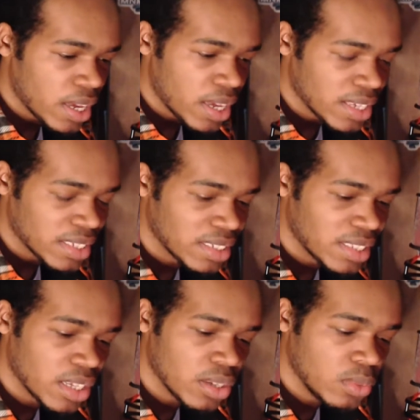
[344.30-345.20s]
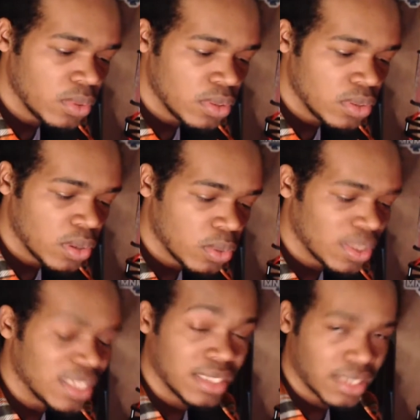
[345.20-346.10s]
it's still
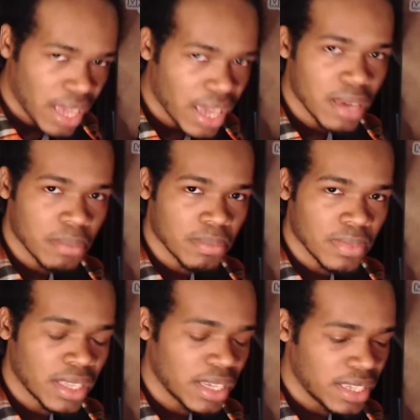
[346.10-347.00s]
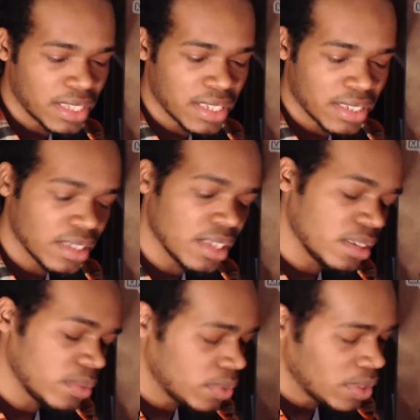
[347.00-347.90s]
the same. Like it's
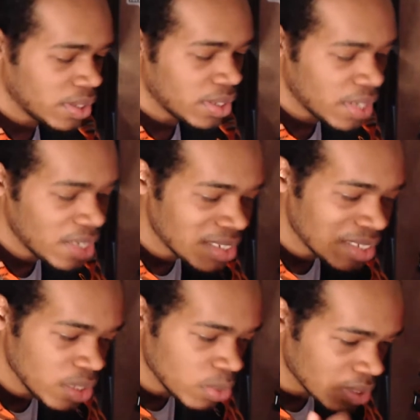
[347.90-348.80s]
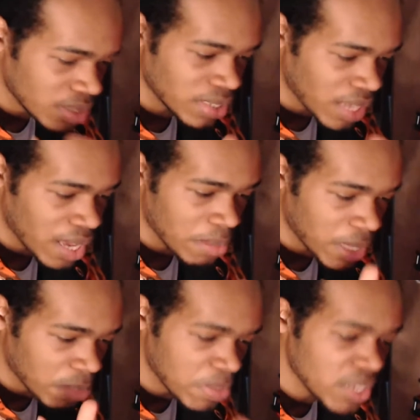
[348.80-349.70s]
still the same.
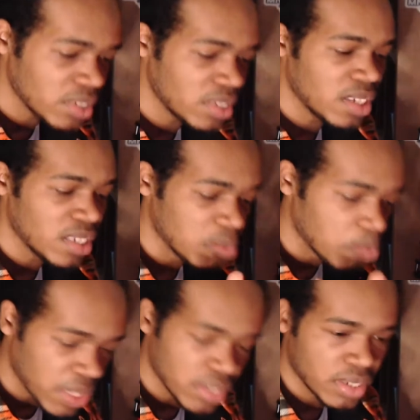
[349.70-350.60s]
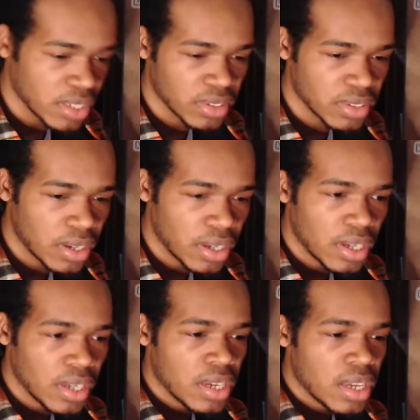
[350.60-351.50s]
Like business is business.
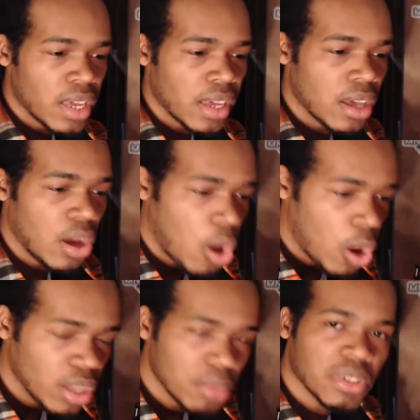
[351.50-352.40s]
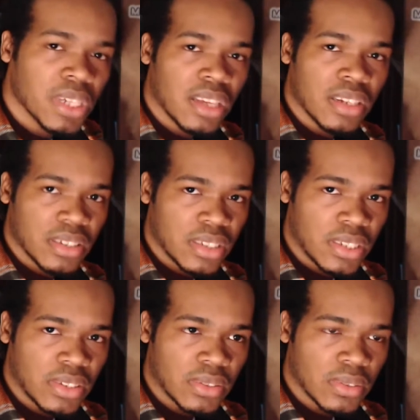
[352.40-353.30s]
All I'm saying is
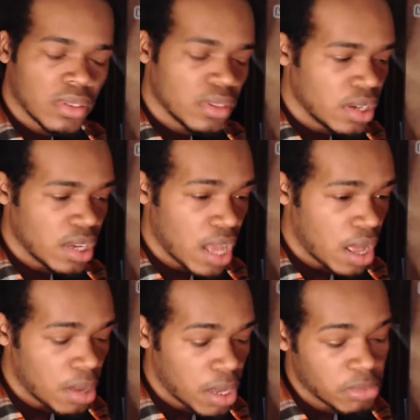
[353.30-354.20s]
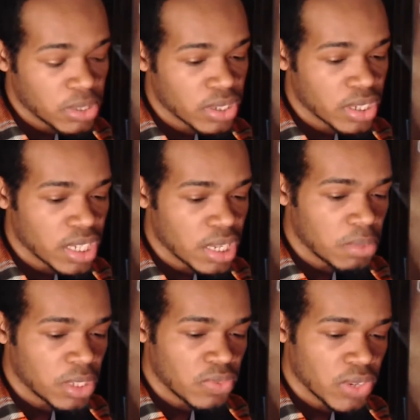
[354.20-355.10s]
this, and I'm just gonna keep
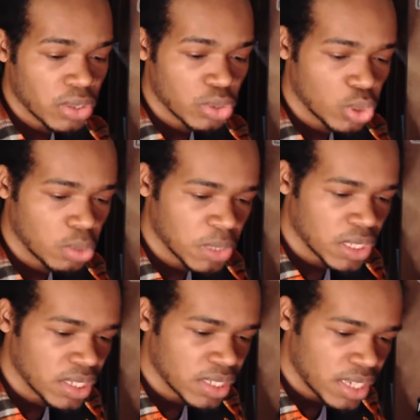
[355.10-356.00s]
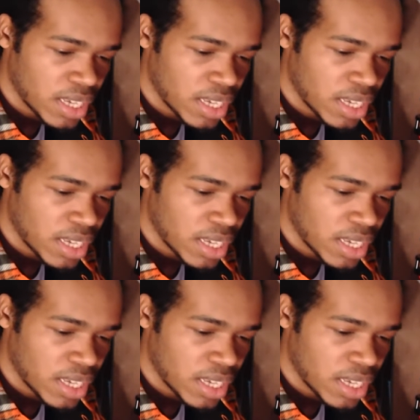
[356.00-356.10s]
this video short because